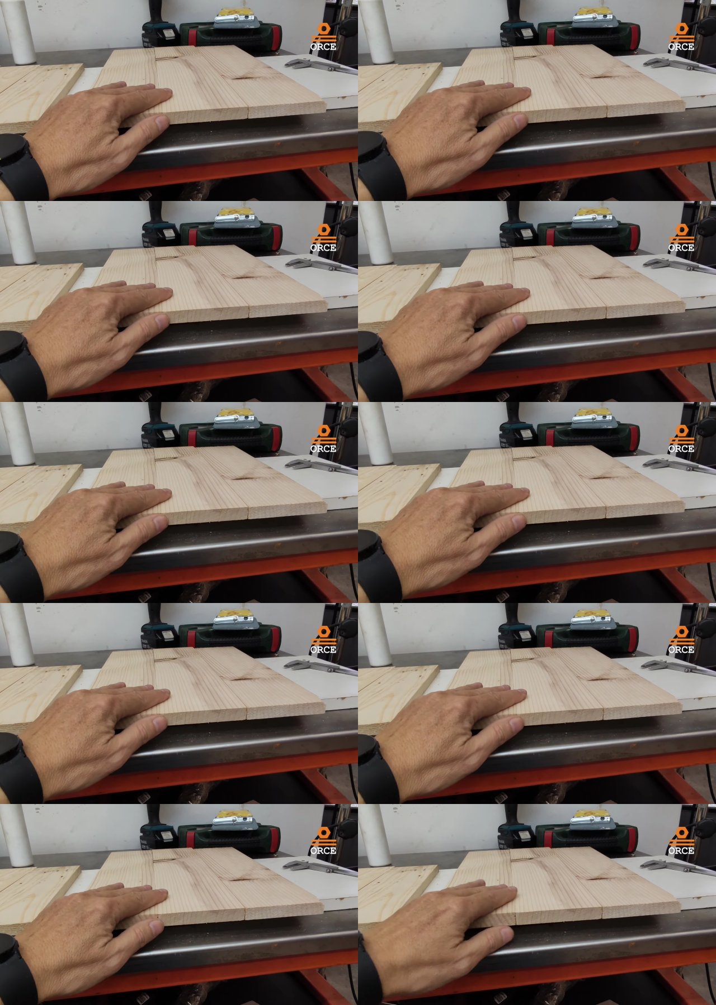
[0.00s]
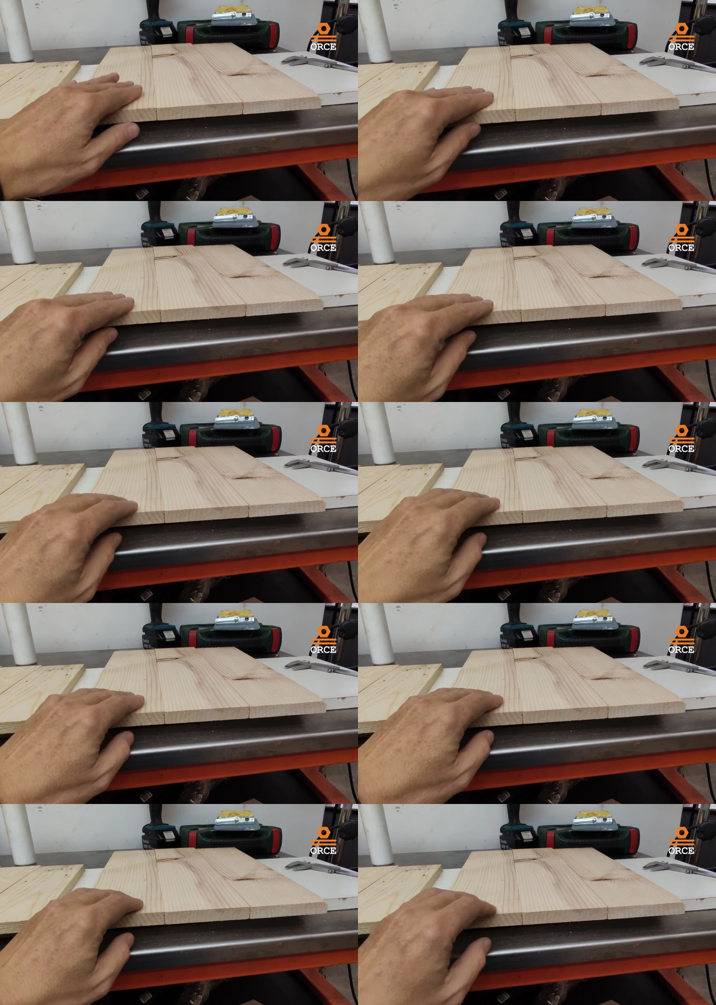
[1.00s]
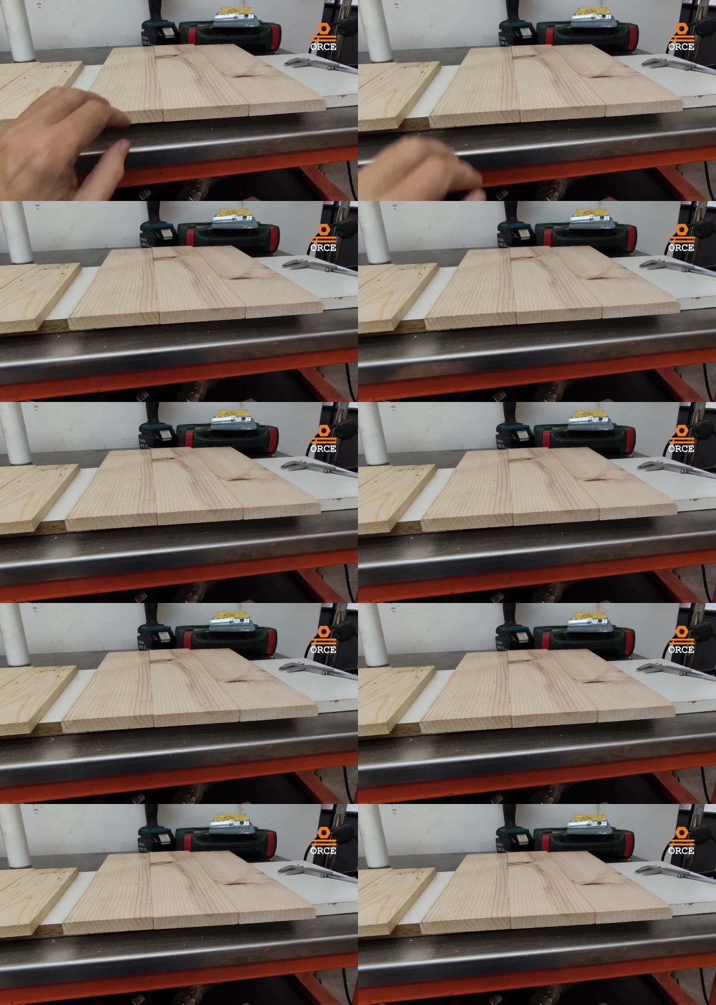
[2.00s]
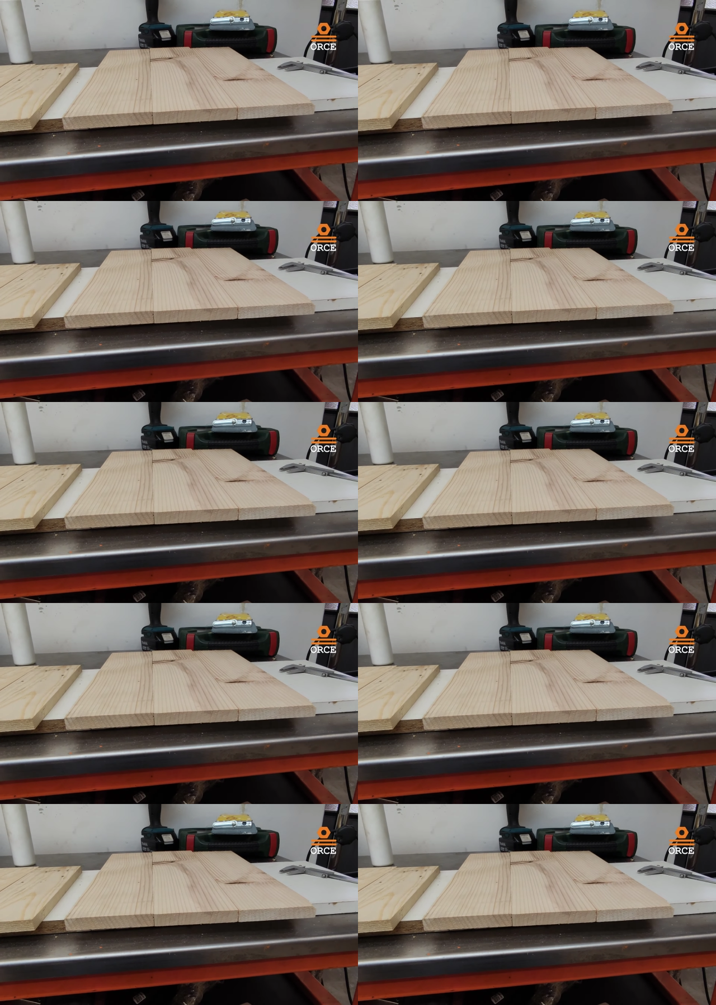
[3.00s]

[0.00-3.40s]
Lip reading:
No face is visible, so there are no lips to read.